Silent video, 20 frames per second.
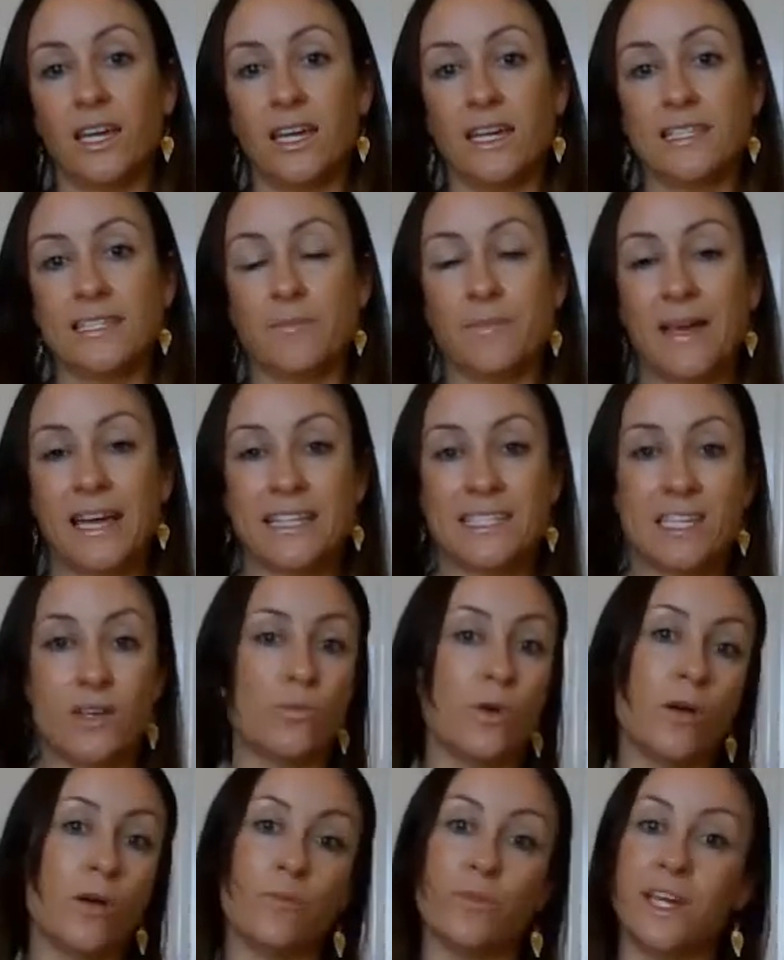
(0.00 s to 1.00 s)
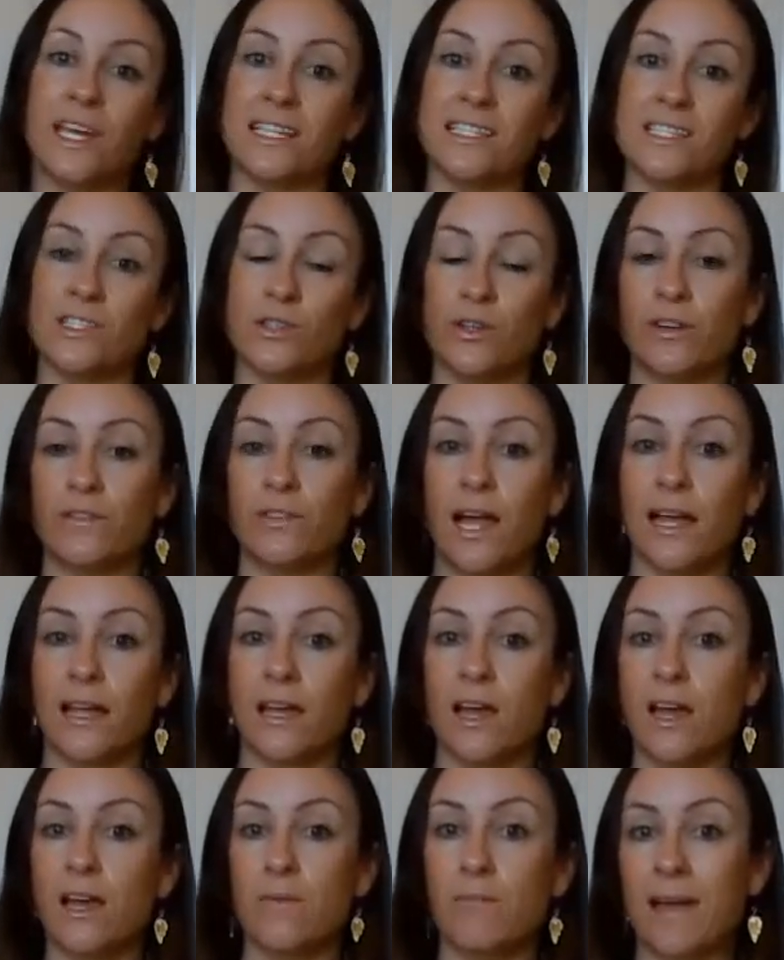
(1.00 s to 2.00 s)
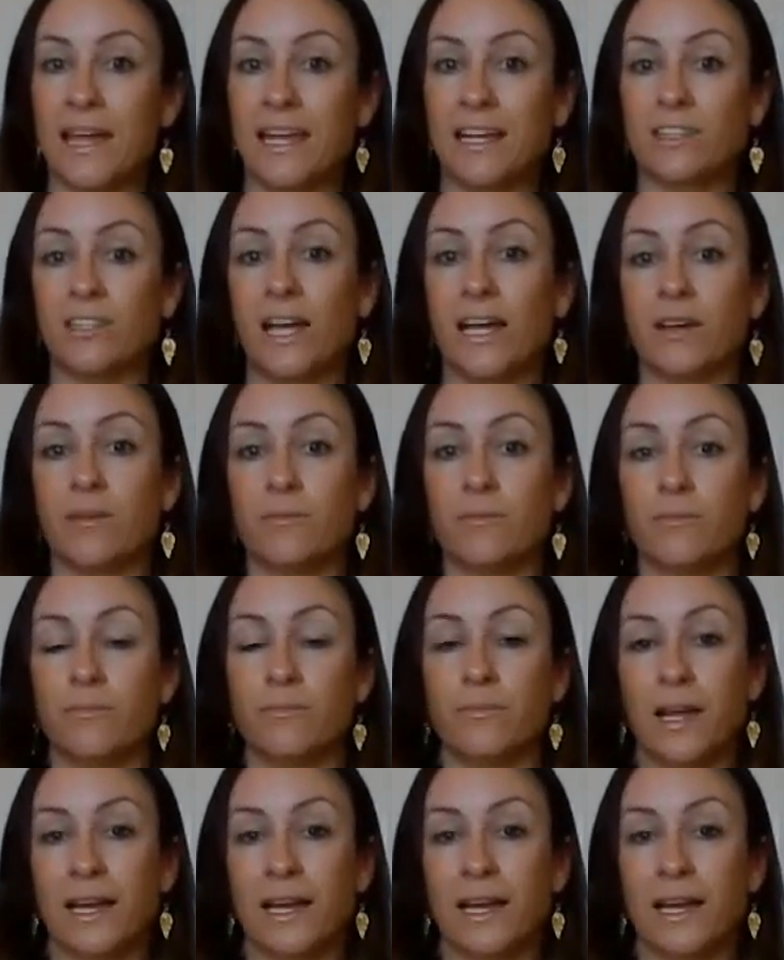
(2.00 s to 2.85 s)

It's amazing when we can sort of like make like a